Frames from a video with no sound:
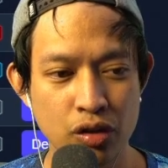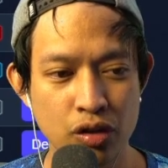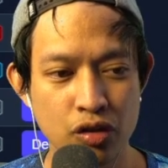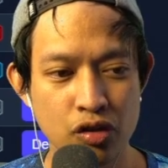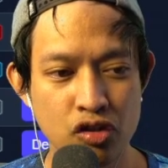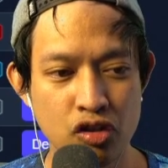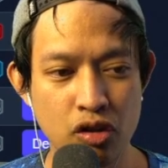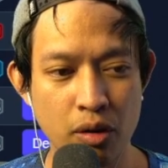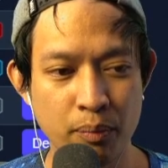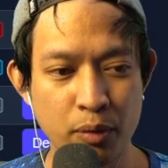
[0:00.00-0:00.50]

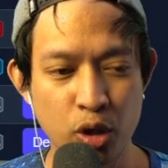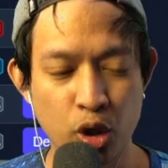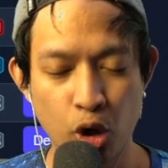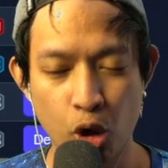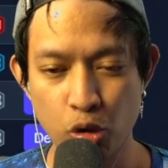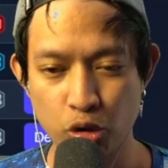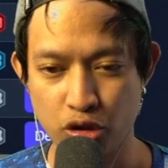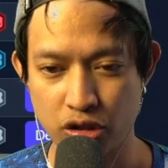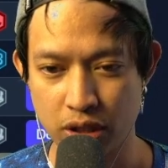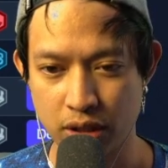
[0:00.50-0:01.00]

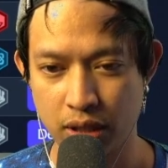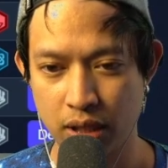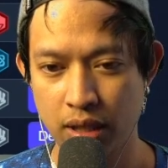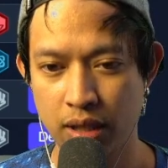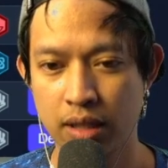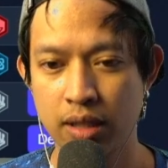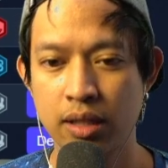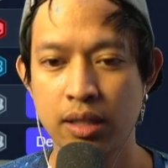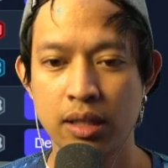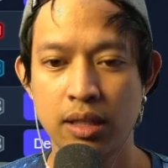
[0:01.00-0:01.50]
Zubkosk.
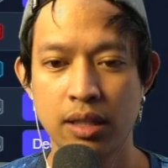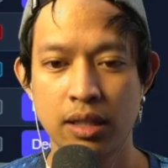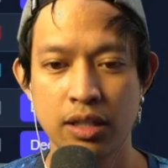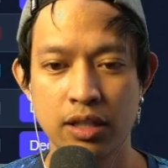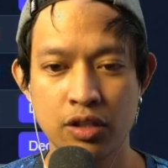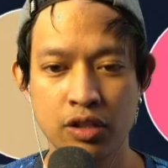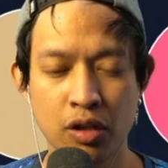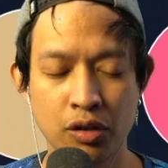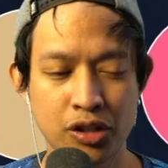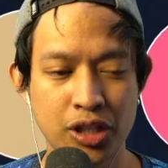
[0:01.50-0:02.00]
Let's
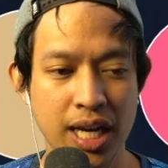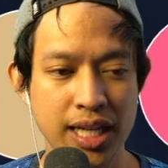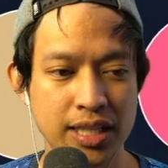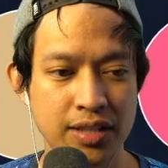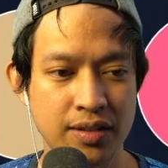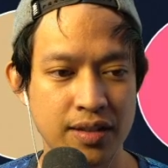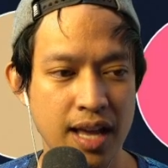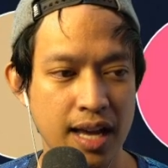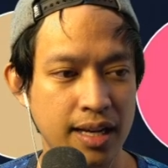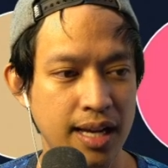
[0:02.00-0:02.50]
go check his
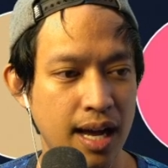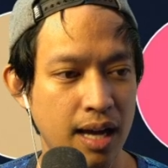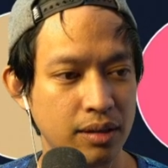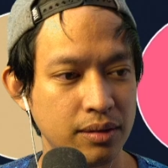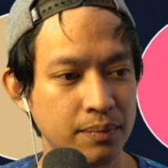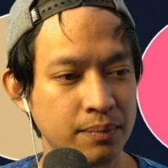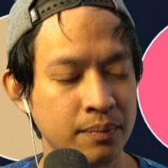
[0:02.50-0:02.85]
deck out.